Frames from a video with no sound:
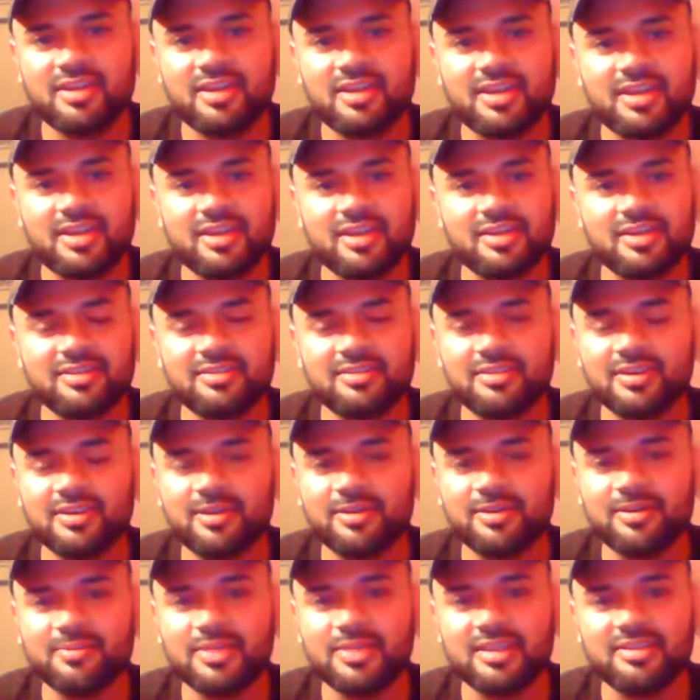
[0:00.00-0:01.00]
And
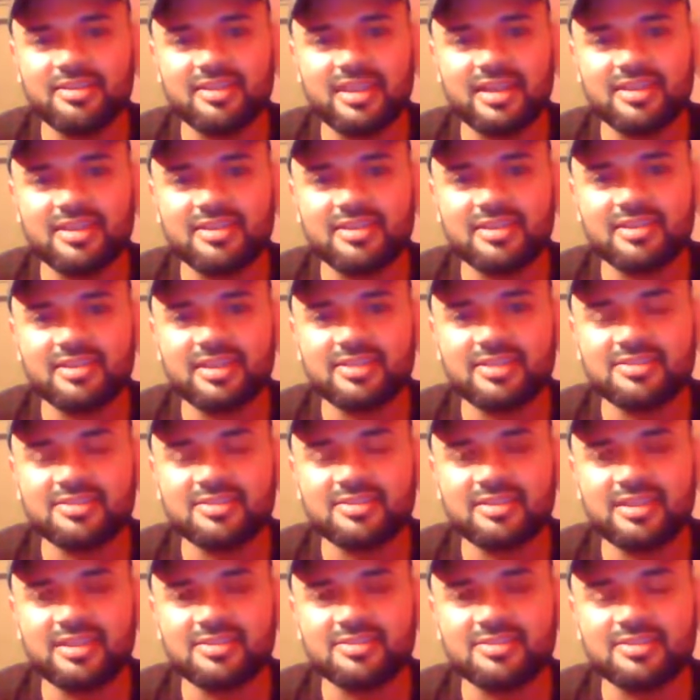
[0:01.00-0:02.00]
I think that's
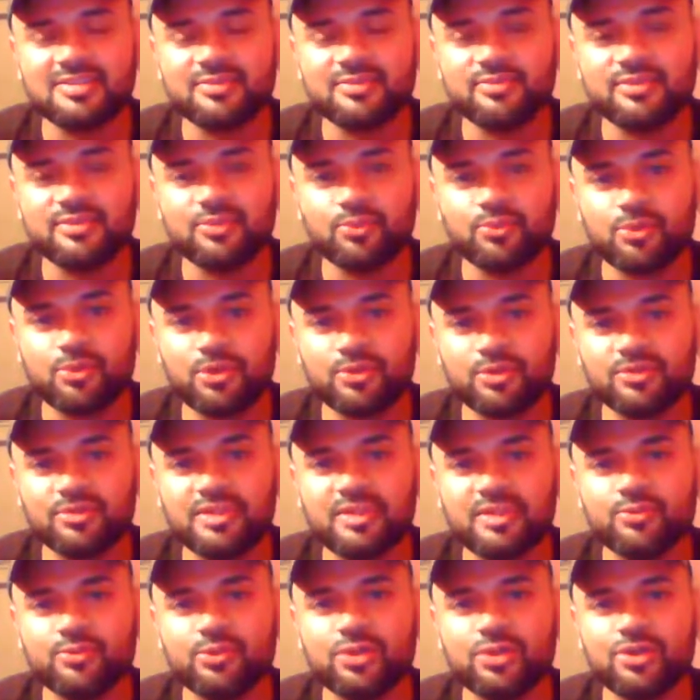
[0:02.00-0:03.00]
the world
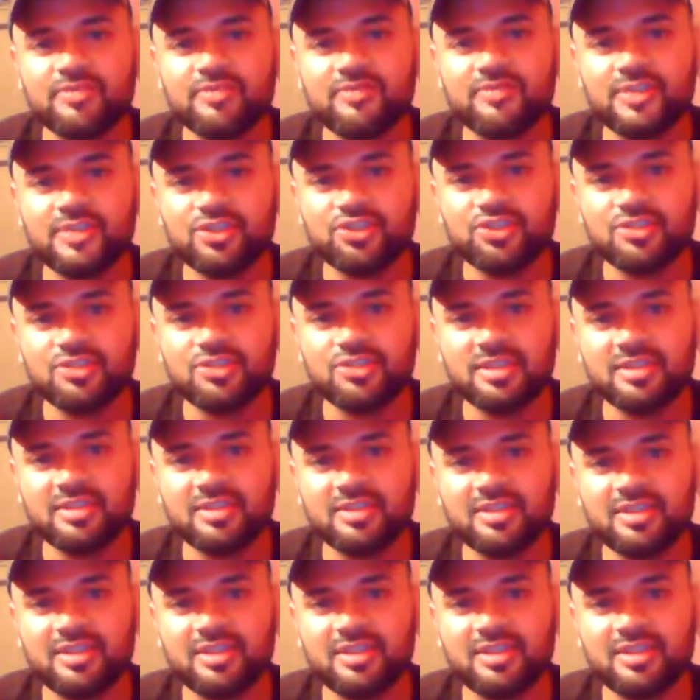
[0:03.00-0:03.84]
that we're envisioning,